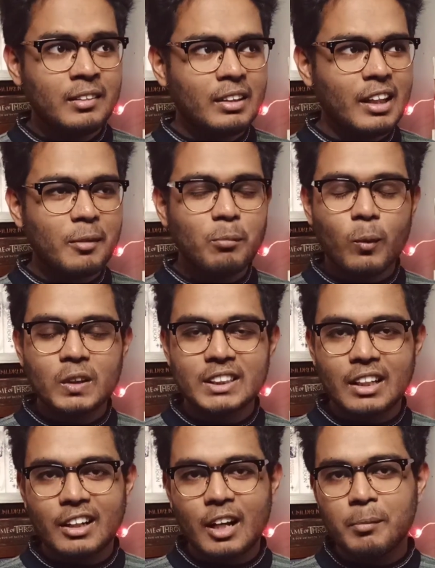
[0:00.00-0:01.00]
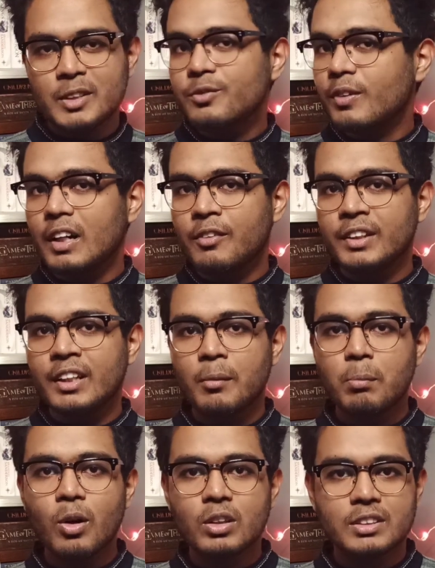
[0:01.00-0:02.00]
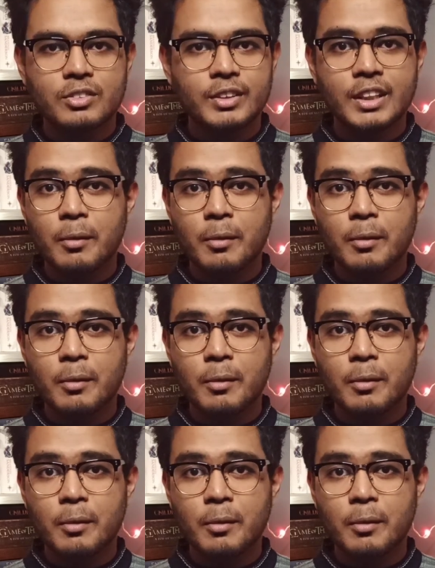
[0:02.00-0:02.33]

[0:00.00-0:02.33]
Like Bookstagram is filled with her books,